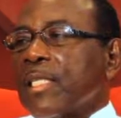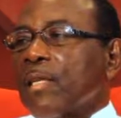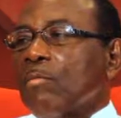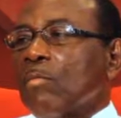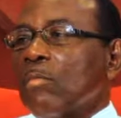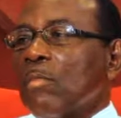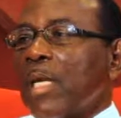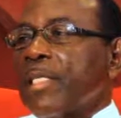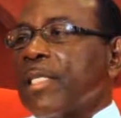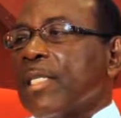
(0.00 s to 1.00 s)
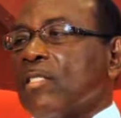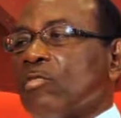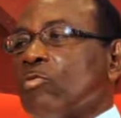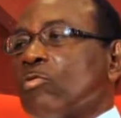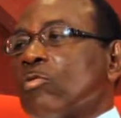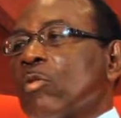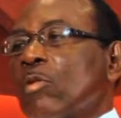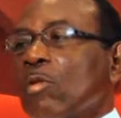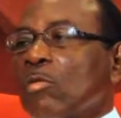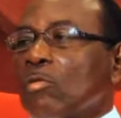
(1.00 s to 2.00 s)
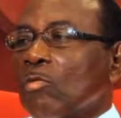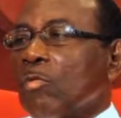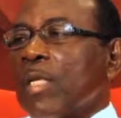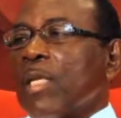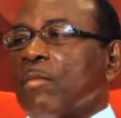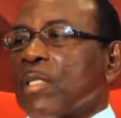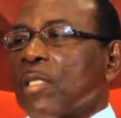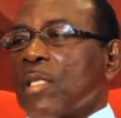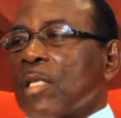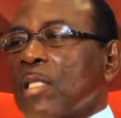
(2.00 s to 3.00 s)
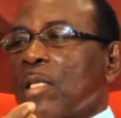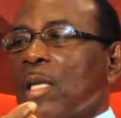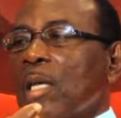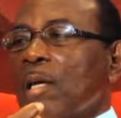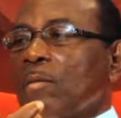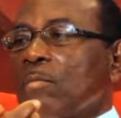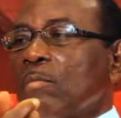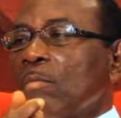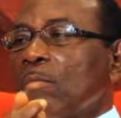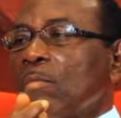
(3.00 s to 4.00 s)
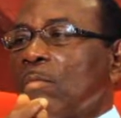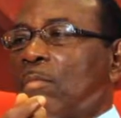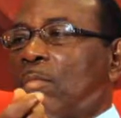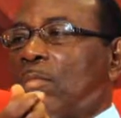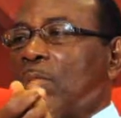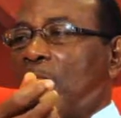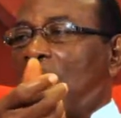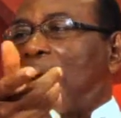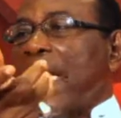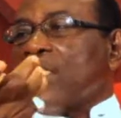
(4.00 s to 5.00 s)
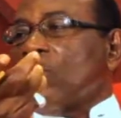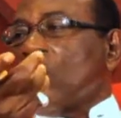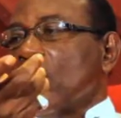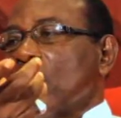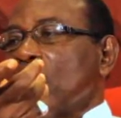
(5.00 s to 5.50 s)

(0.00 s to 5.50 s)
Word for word: them, Manning and June, Bill Williams and the other, um, the last one.